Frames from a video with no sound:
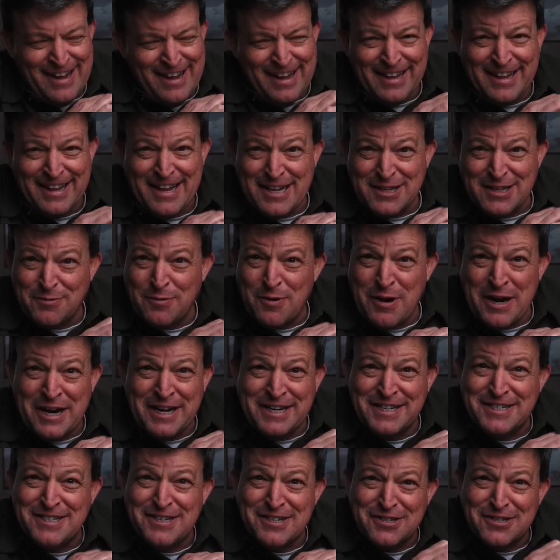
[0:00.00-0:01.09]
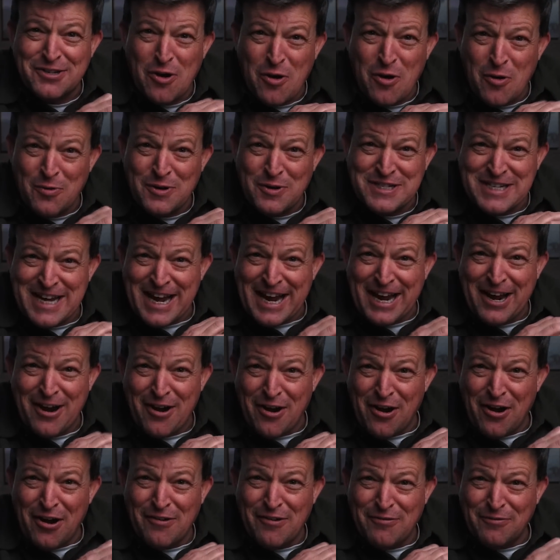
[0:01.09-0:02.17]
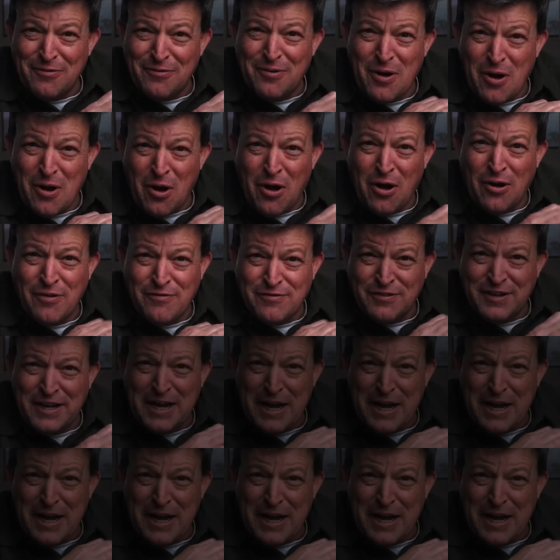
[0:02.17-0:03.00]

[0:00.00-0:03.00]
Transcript: and that's why he's just always hanging off